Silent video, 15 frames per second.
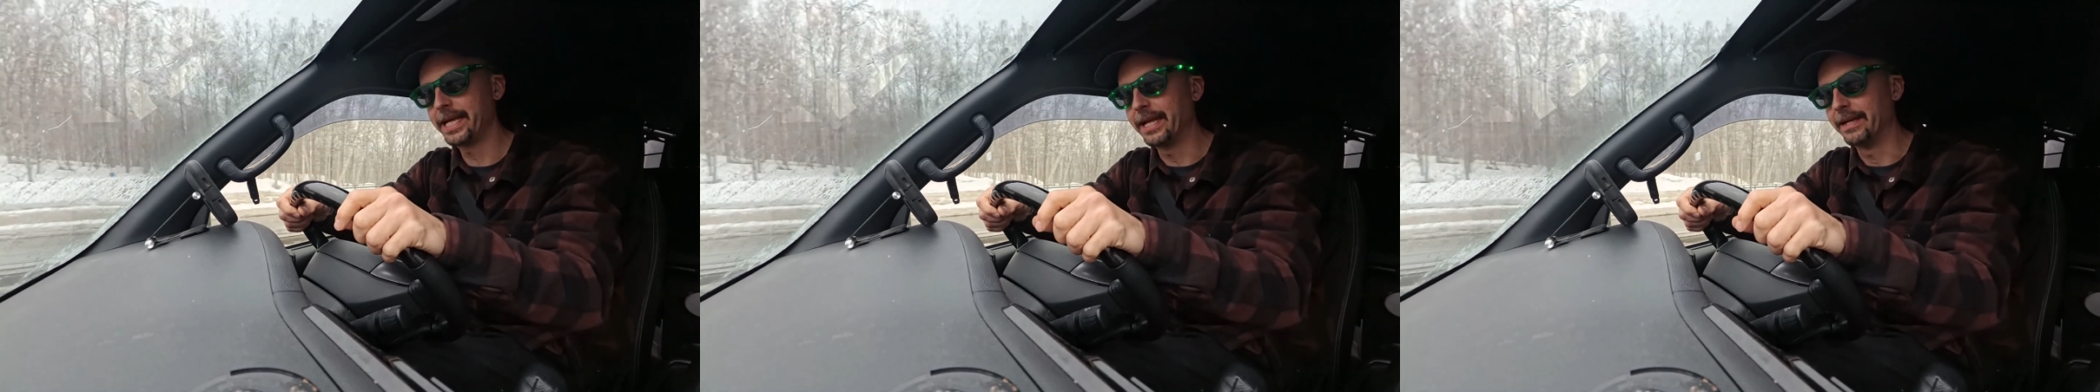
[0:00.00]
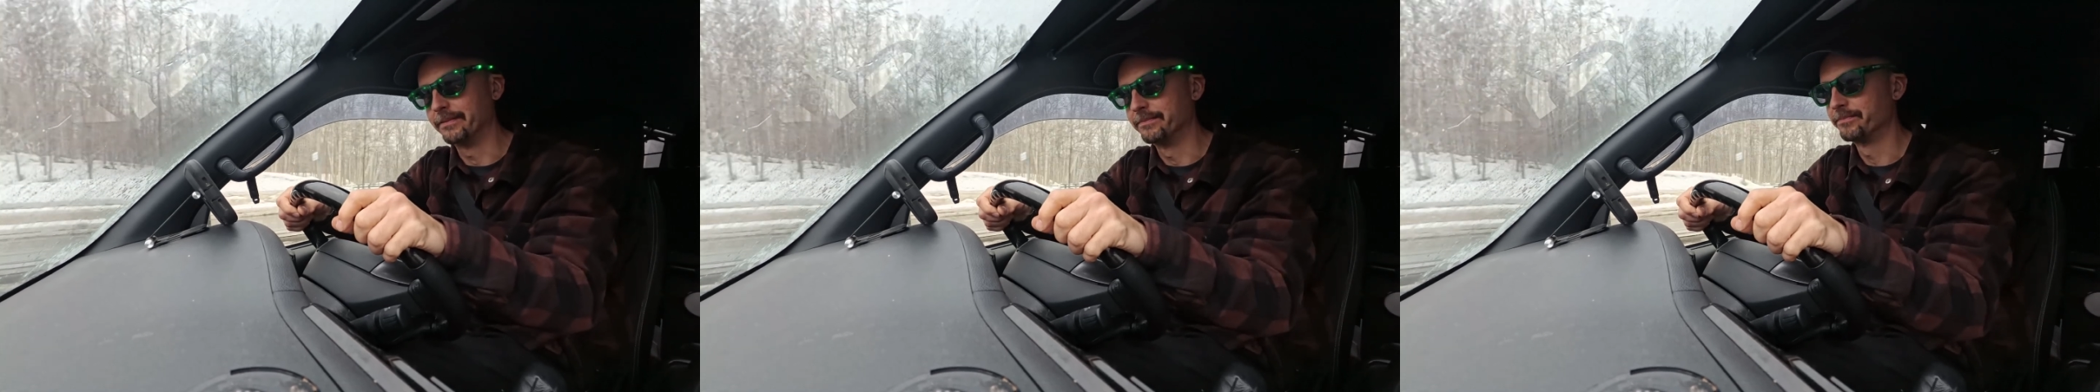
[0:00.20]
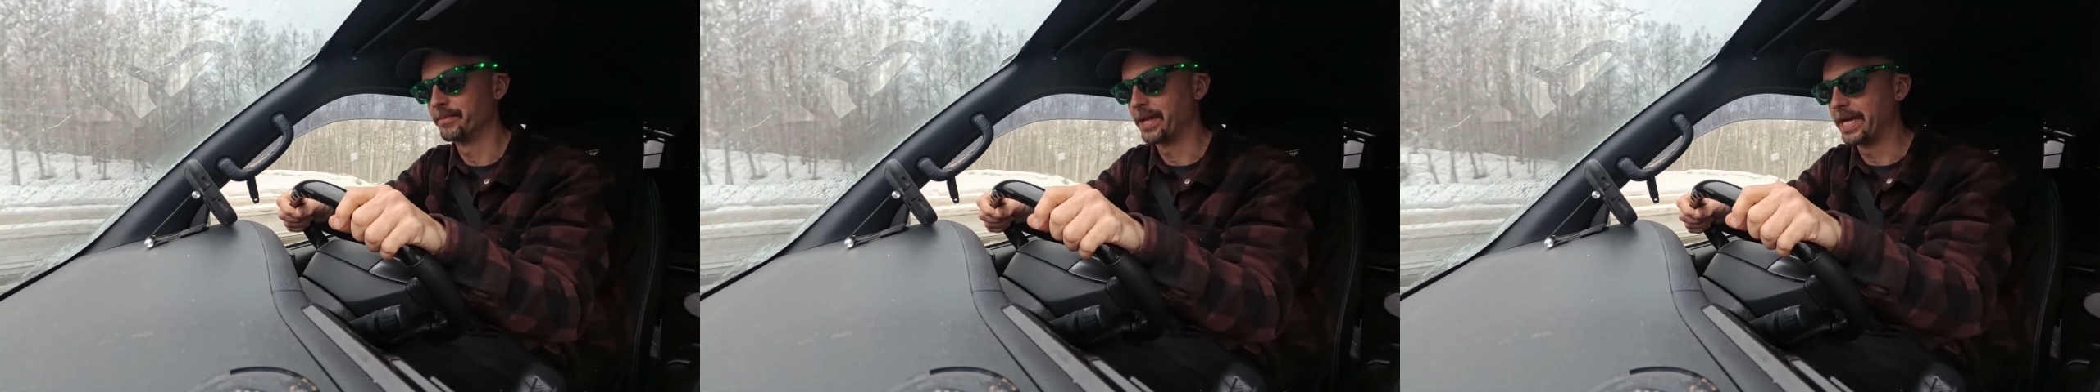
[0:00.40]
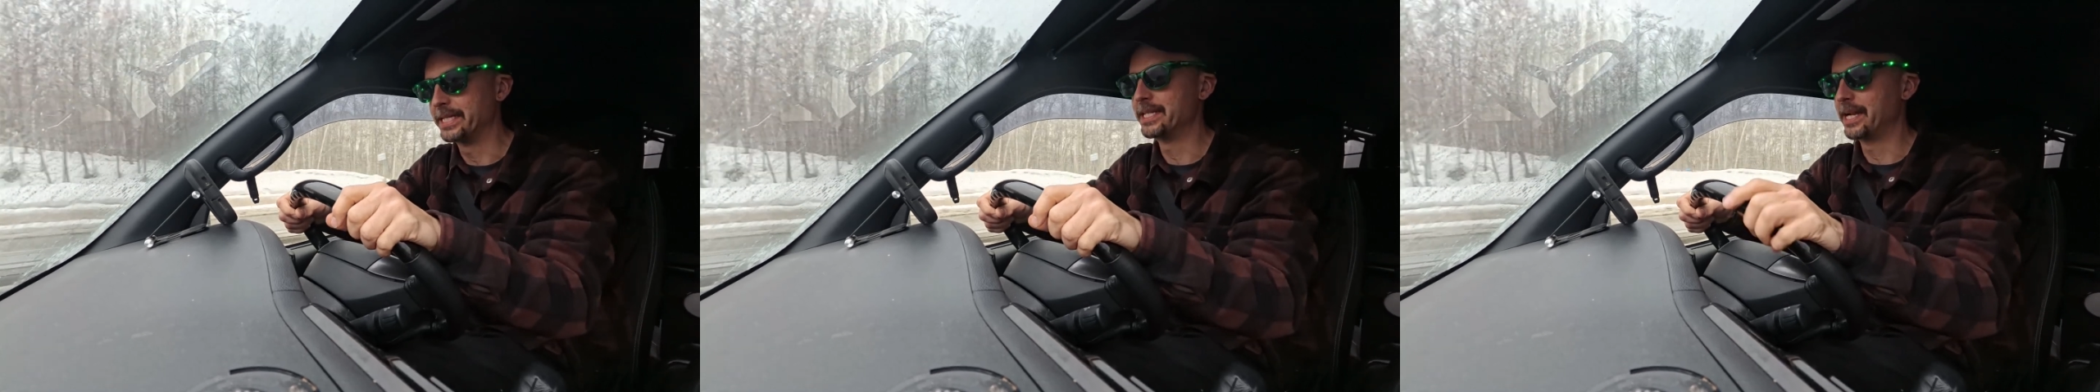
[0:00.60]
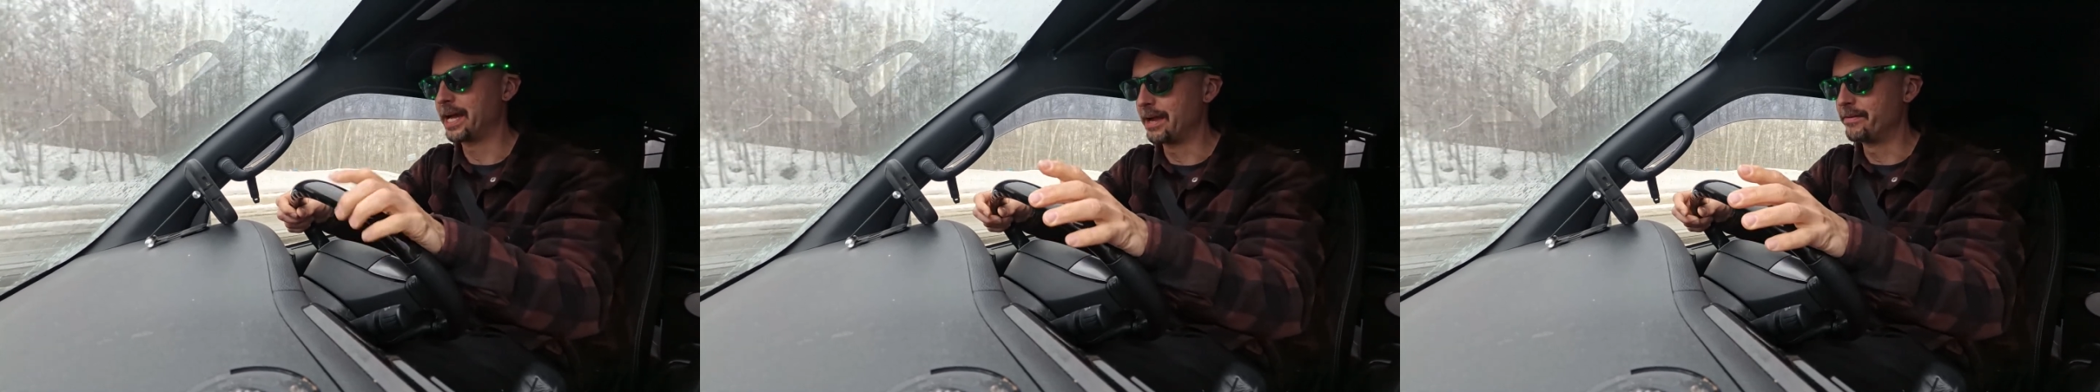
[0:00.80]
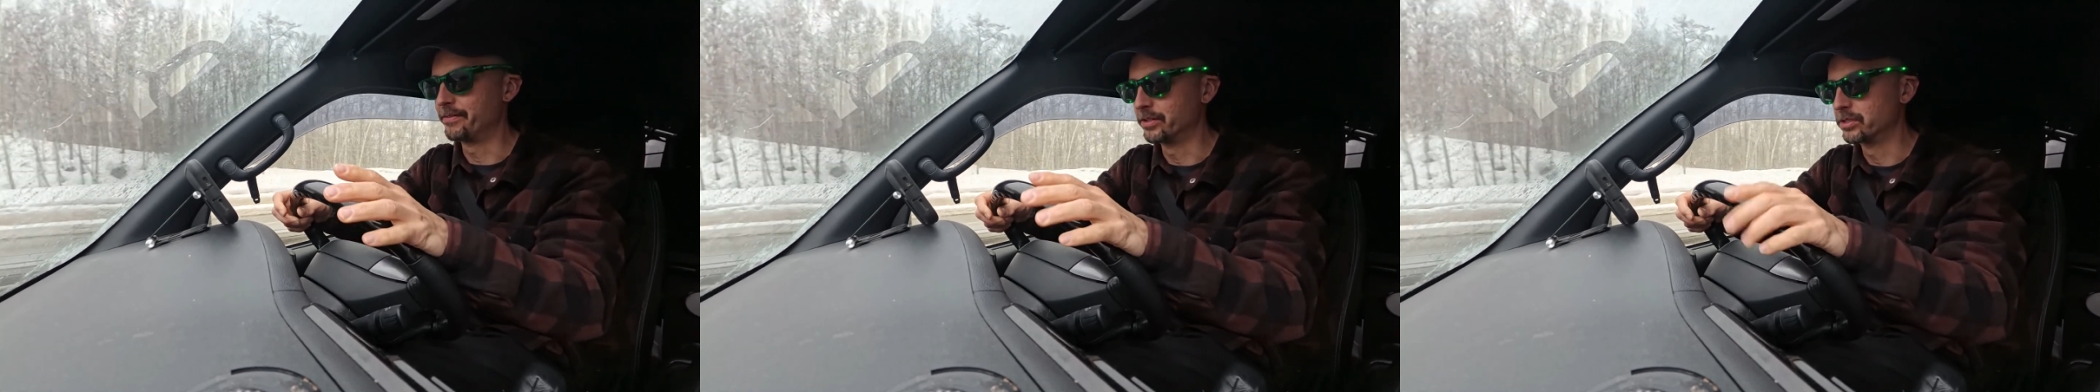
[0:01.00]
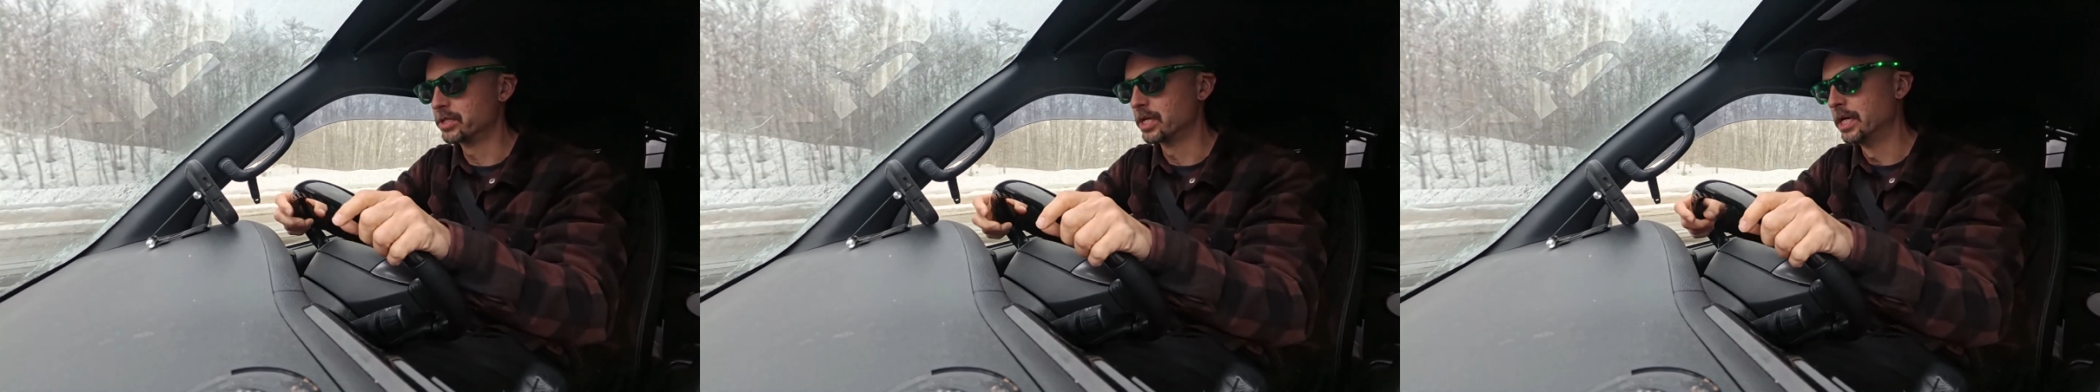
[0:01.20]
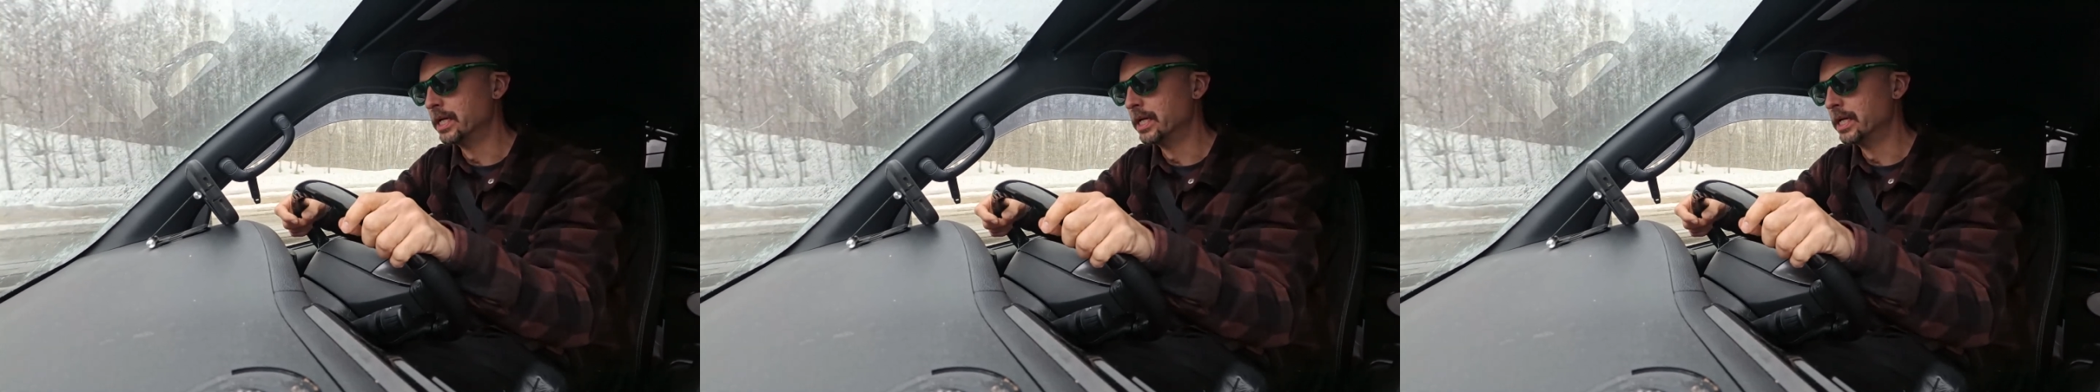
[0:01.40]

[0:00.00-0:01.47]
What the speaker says: did. I said hi first.